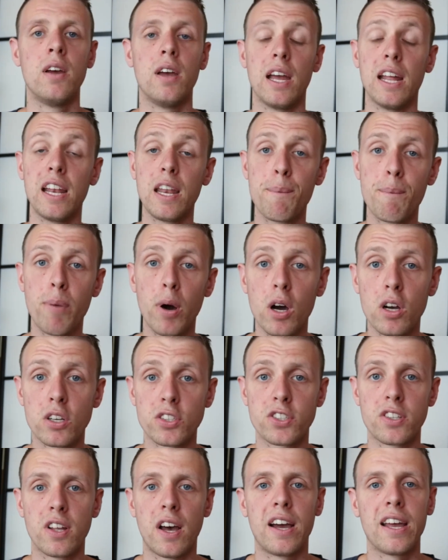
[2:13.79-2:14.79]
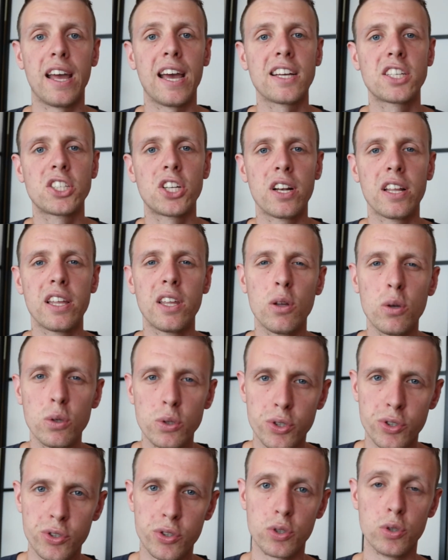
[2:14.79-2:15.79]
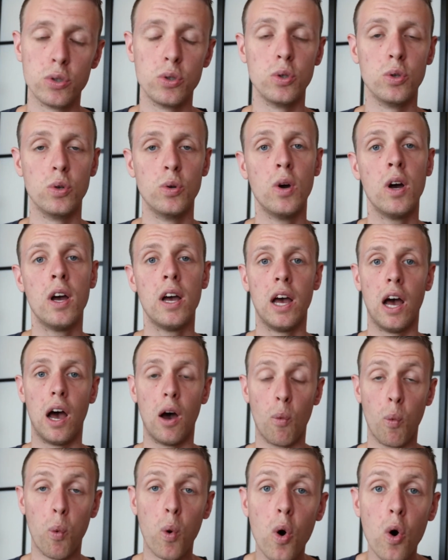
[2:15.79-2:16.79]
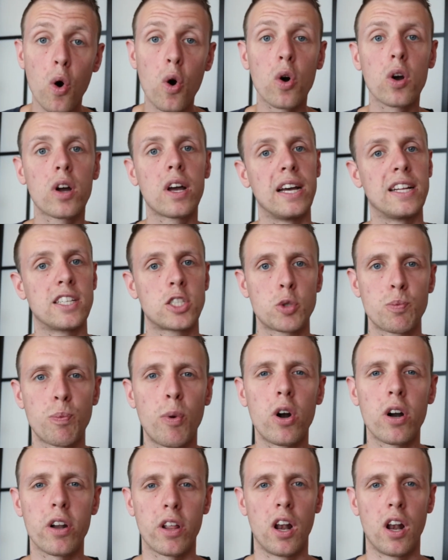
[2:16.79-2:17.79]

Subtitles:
In the past, I actually used to walk and sport a